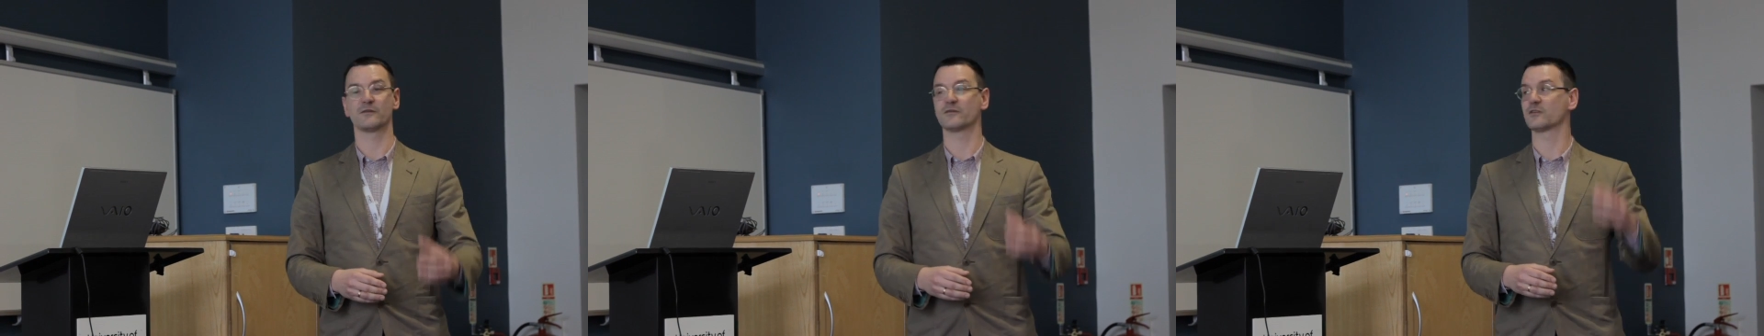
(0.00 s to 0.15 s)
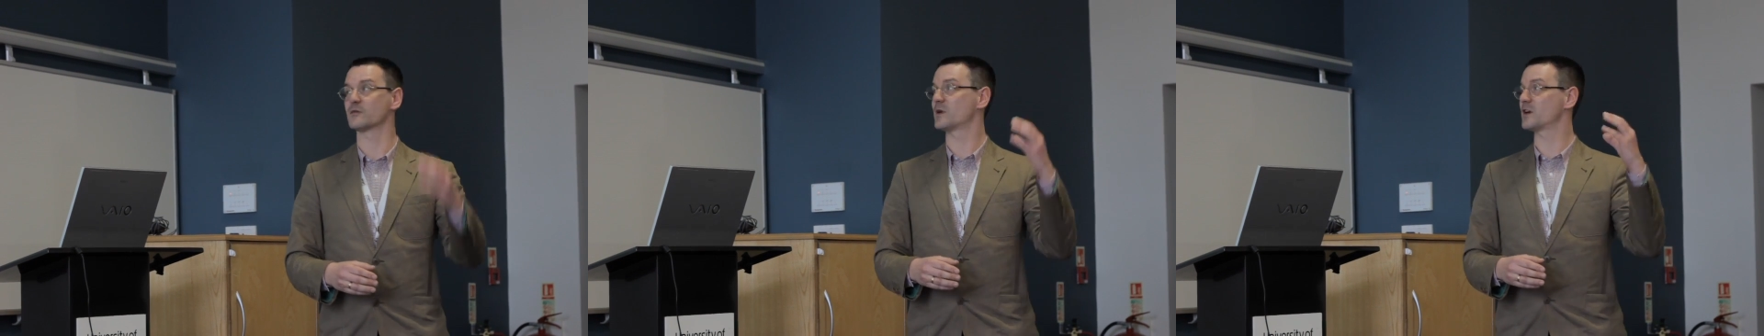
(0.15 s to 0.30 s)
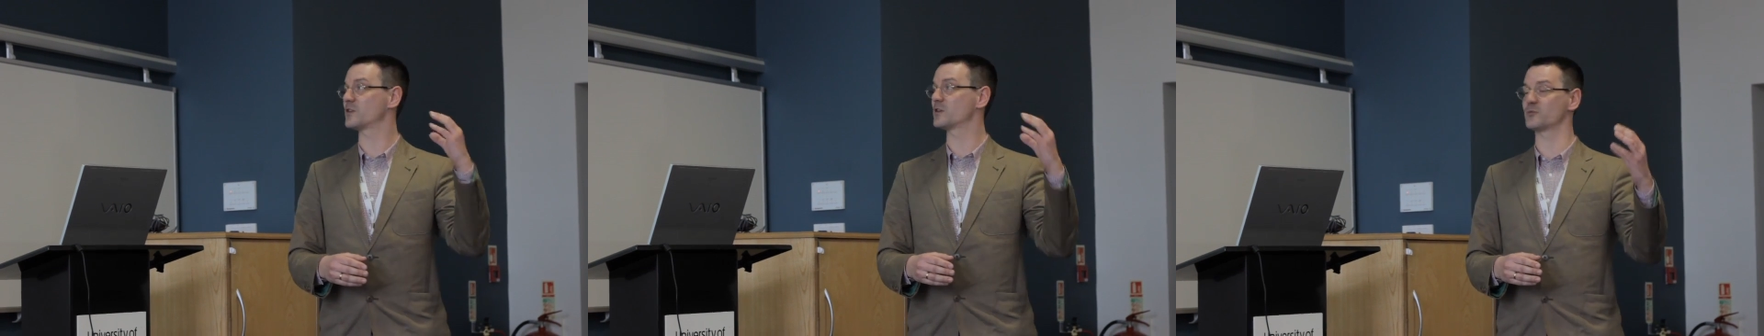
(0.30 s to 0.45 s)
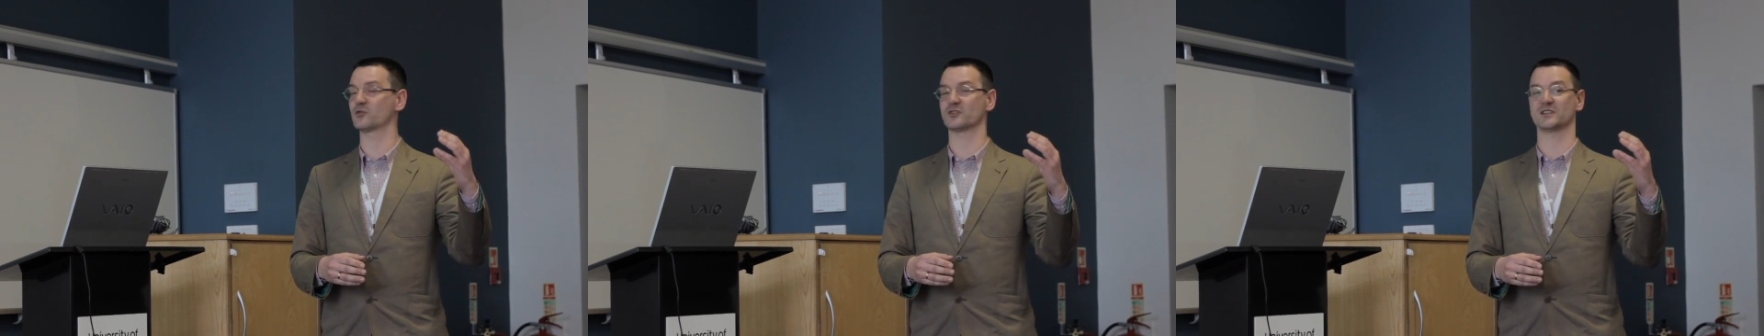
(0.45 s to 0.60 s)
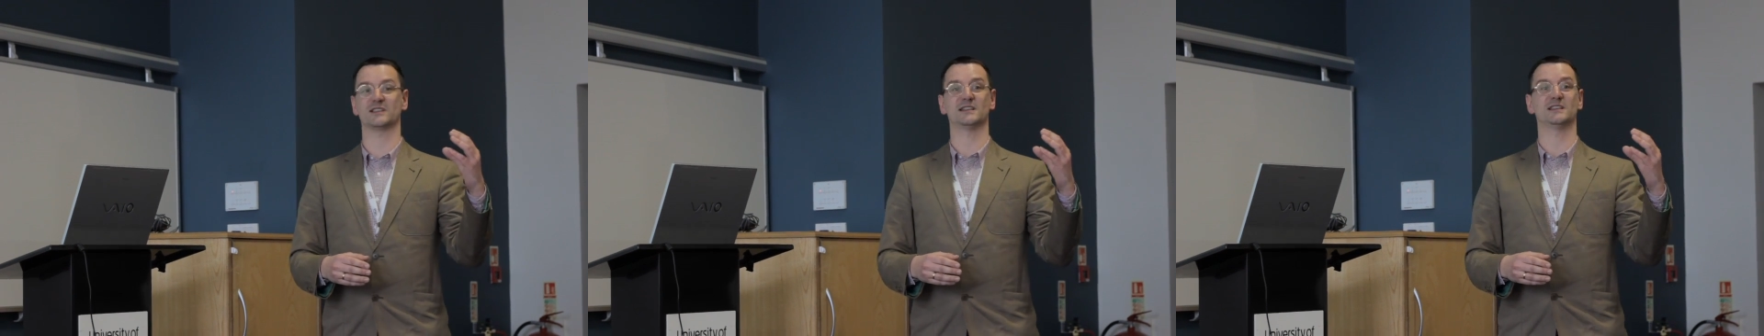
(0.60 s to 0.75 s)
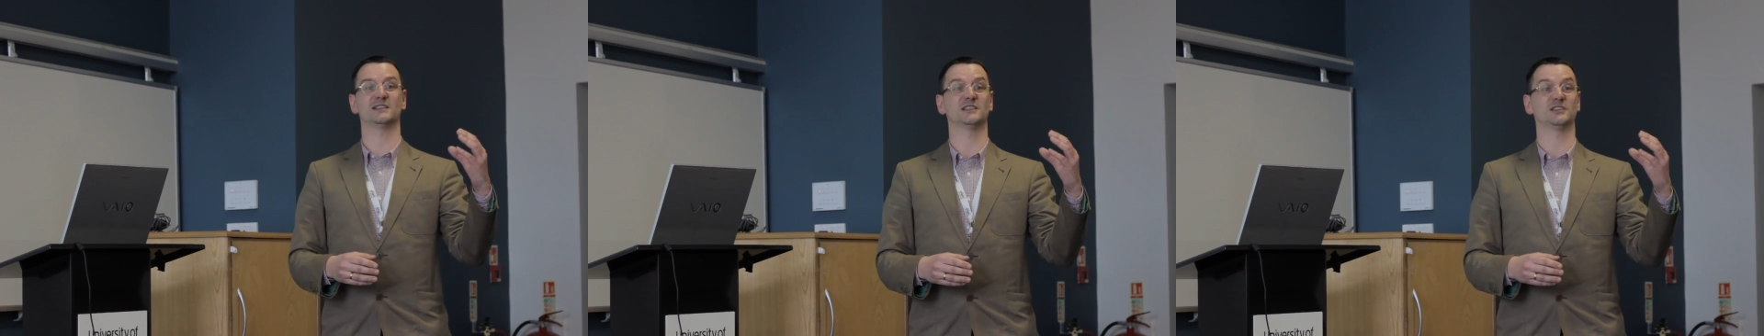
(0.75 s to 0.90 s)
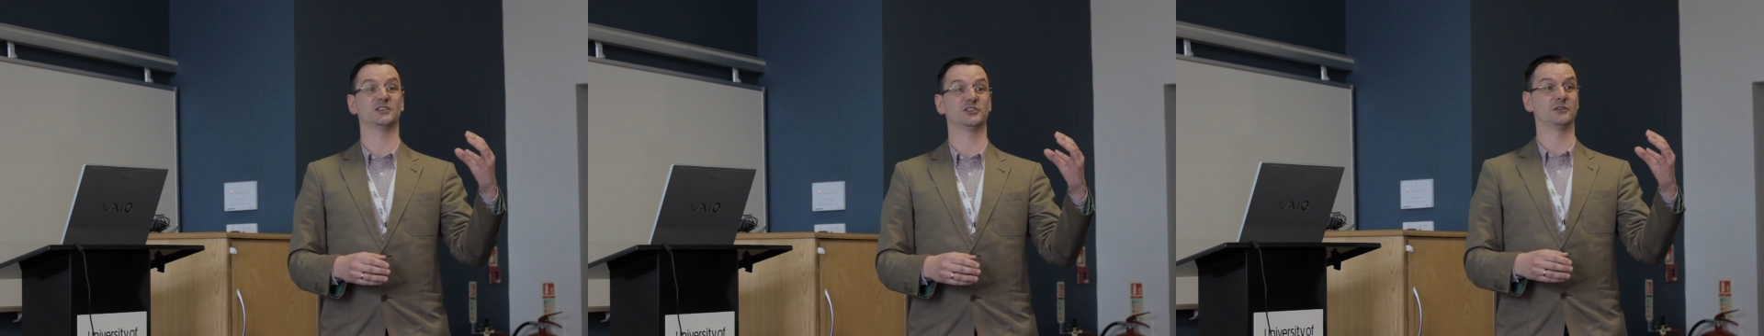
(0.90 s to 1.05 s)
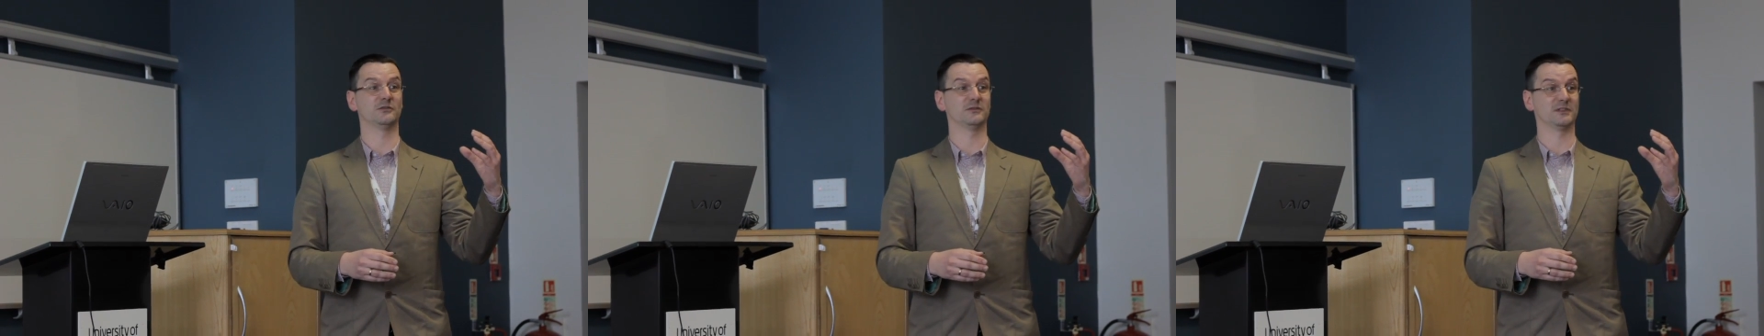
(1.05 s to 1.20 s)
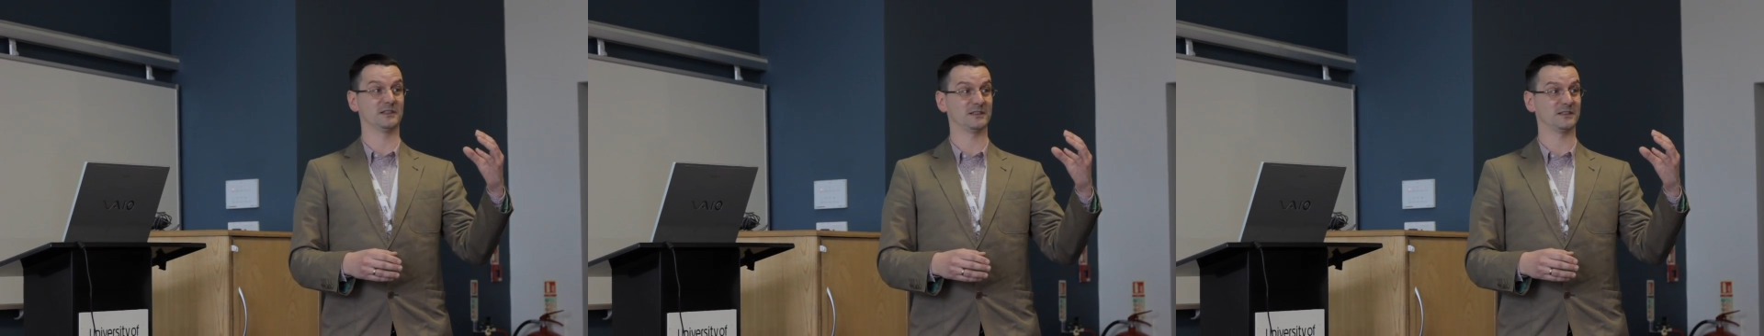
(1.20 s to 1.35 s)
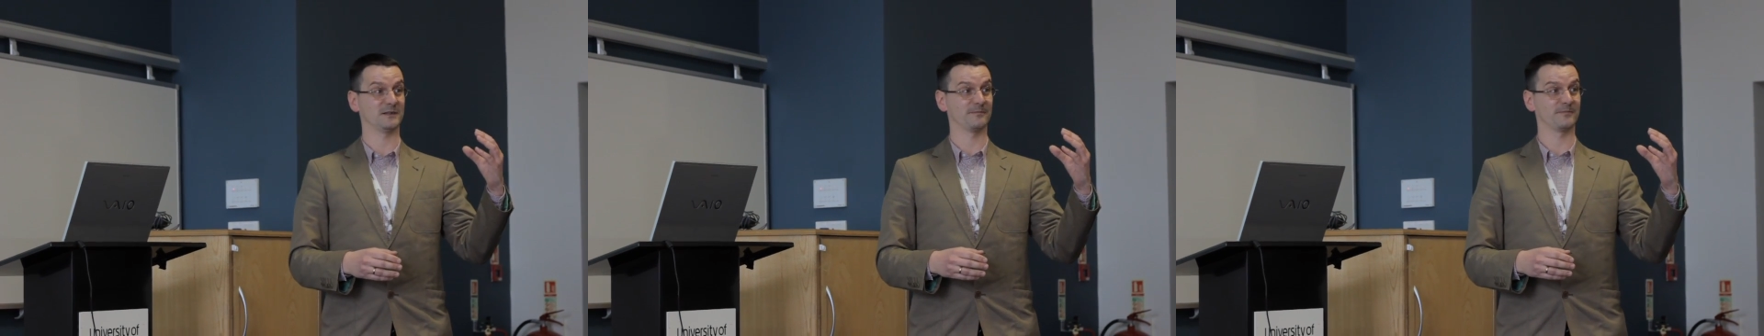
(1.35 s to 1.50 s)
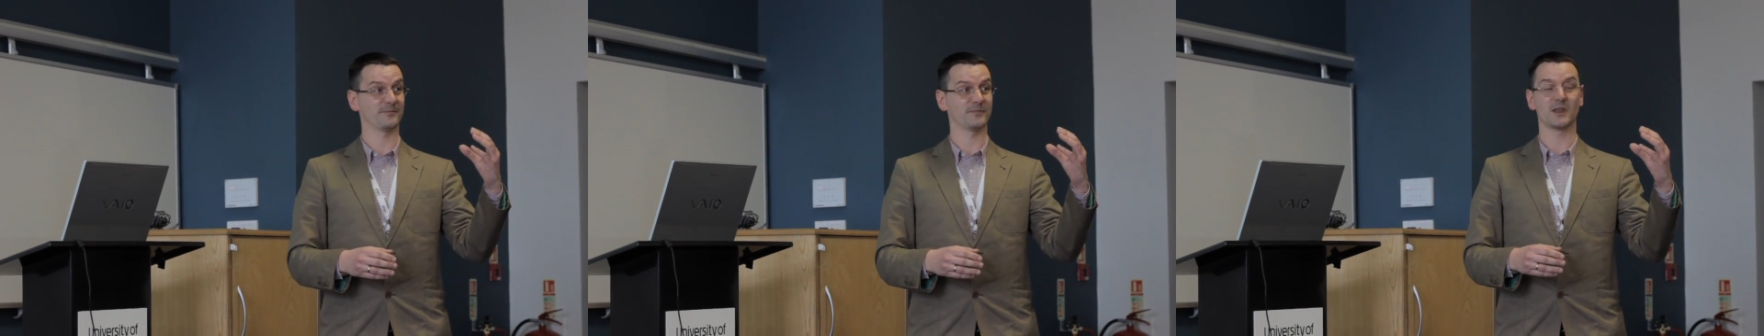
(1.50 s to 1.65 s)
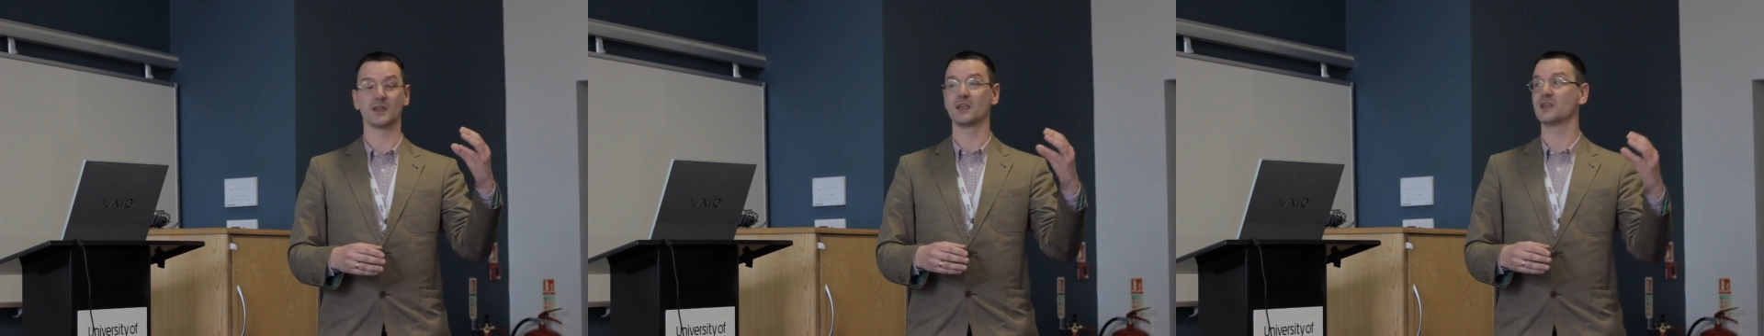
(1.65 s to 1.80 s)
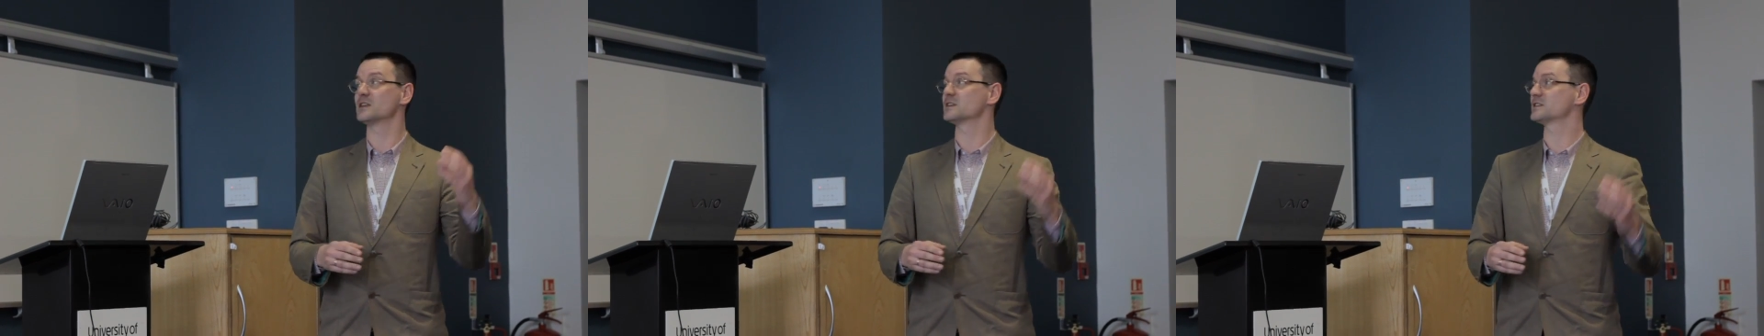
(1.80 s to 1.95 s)
from other prosthesis users.
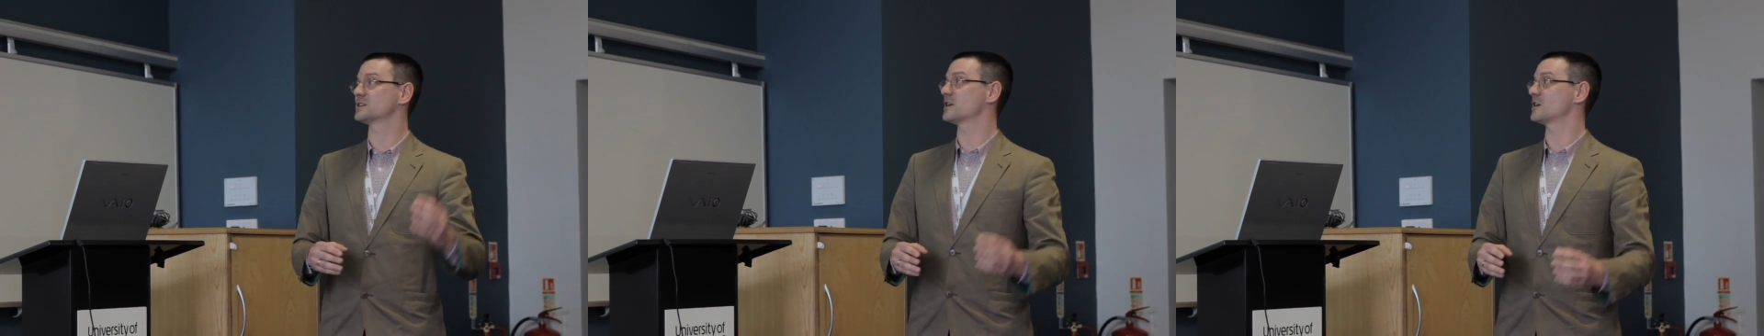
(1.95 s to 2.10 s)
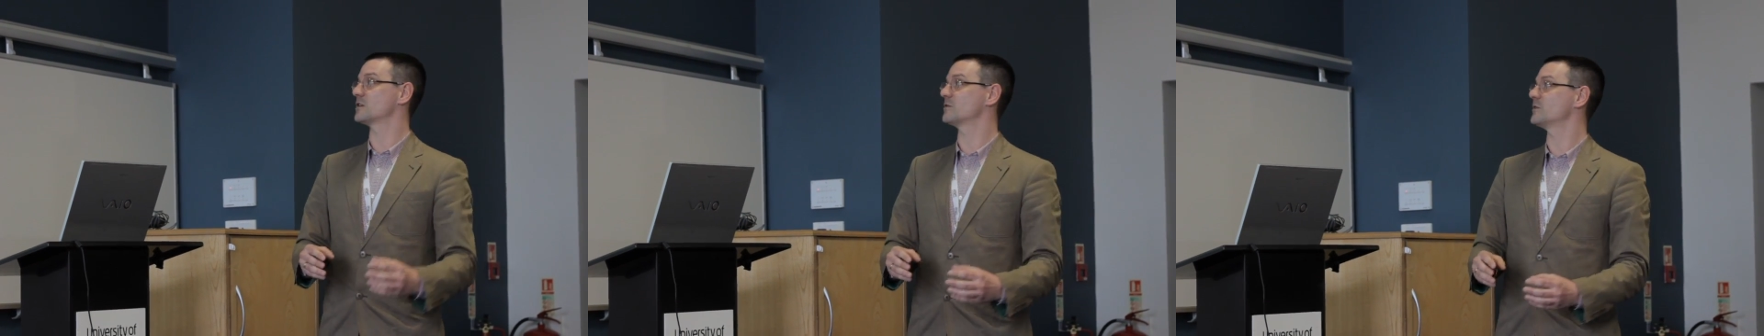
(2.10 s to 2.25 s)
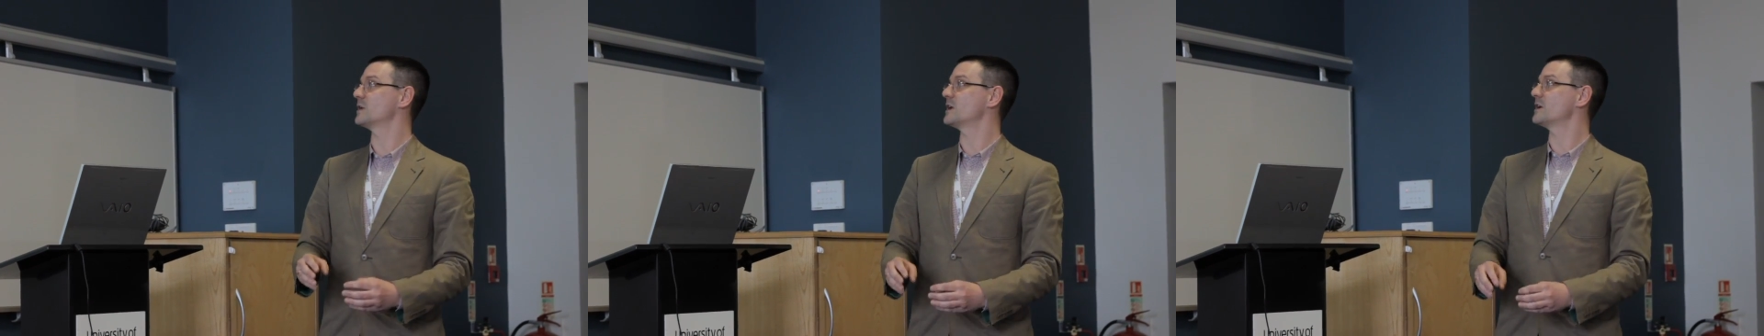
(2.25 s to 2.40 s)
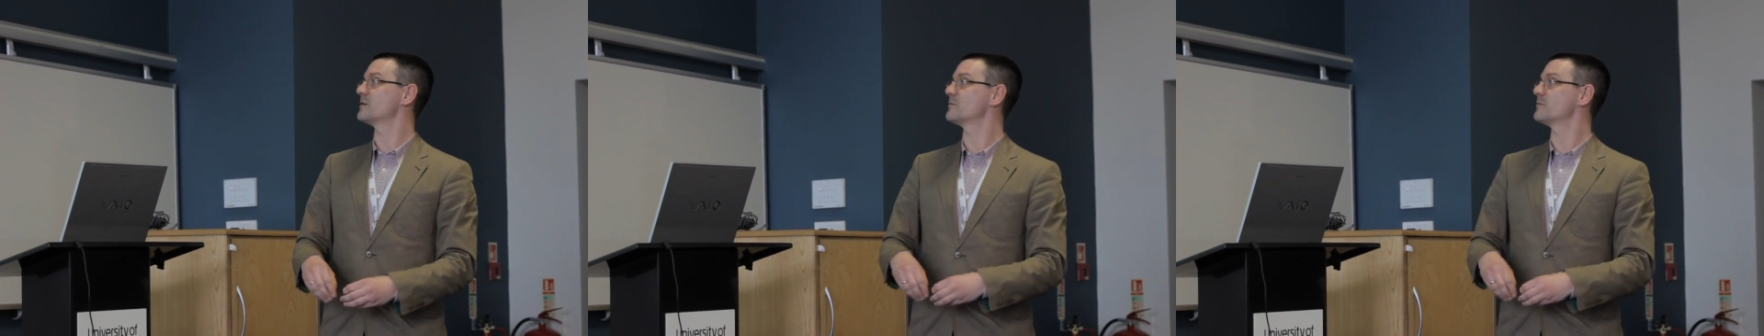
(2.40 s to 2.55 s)
So